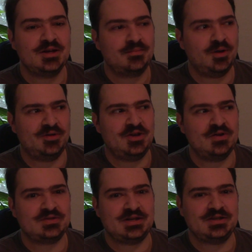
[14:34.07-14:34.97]
Bulma
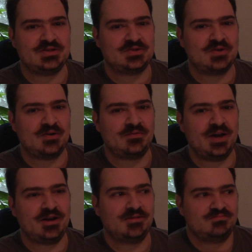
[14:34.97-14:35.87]
knows that he's a strong
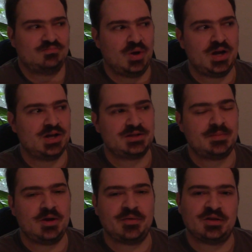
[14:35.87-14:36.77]
fighter. Why not
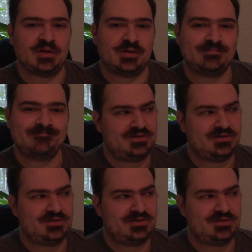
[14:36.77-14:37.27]
experiment a little?